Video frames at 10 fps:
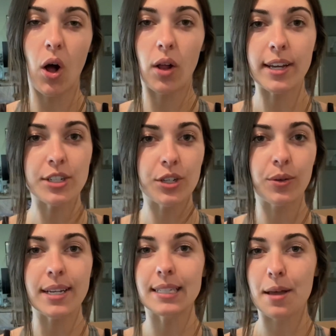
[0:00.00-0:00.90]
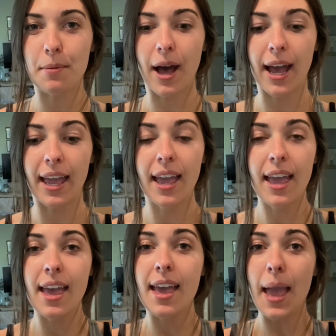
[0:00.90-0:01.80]
All I do is I buy
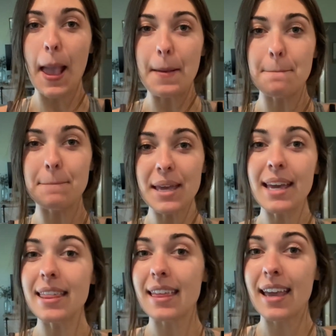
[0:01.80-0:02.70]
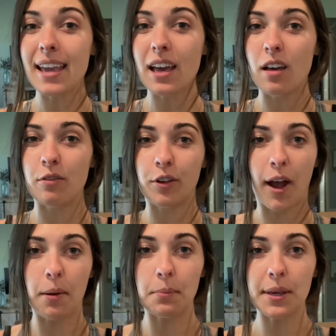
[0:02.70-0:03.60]
a big thing of
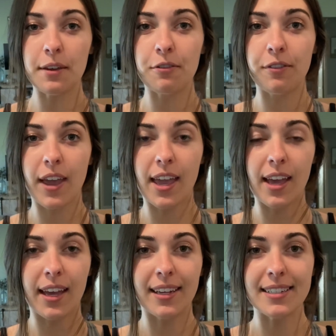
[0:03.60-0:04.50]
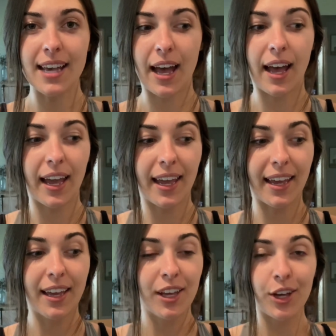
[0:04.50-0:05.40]
ground beef and I
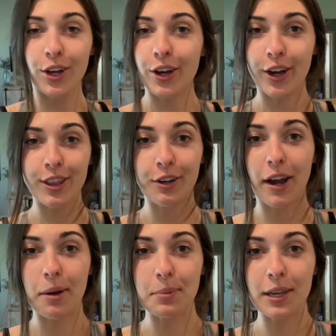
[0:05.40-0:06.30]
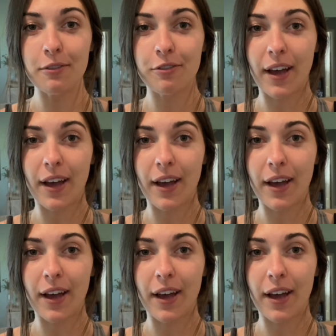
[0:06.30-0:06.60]
cook the ground beef.